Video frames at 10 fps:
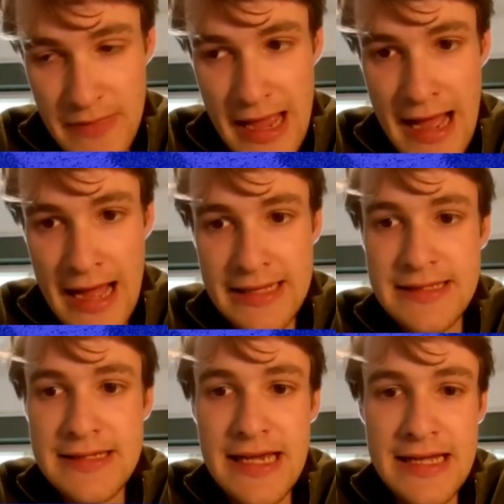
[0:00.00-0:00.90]

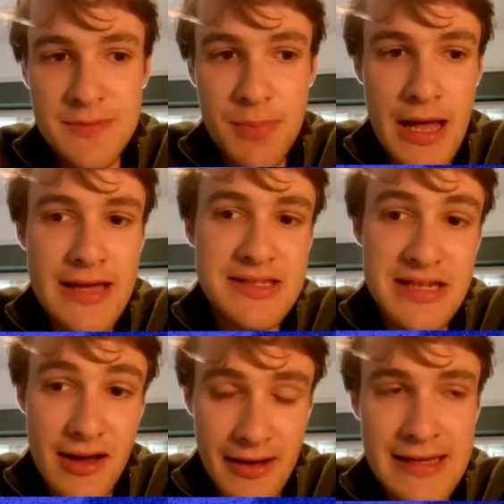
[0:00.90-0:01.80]
and it's players
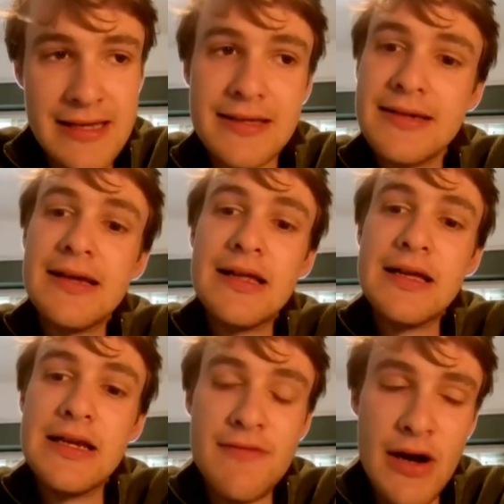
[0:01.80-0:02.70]
like
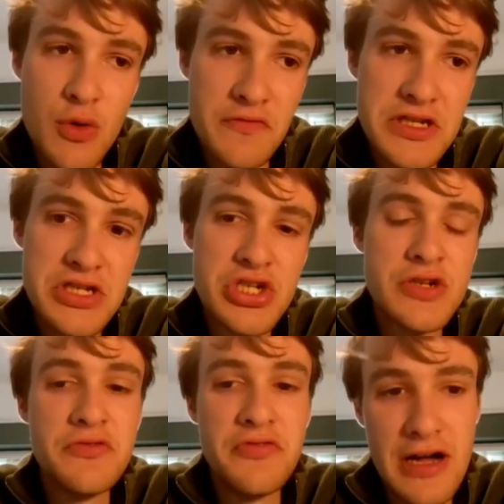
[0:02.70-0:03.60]
Livakovic,
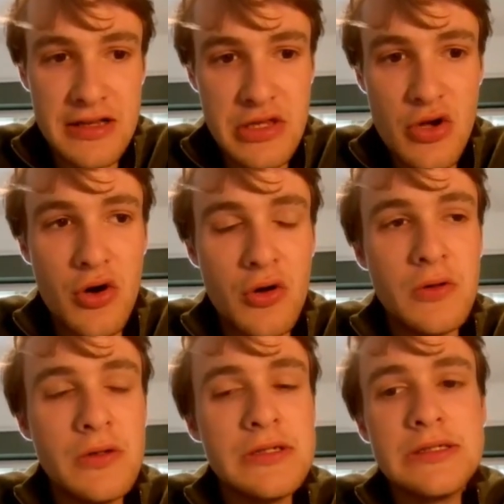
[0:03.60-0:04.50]

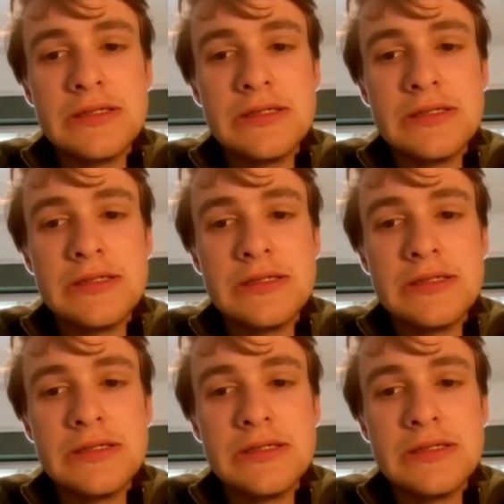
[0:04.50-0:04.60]
Vardiol,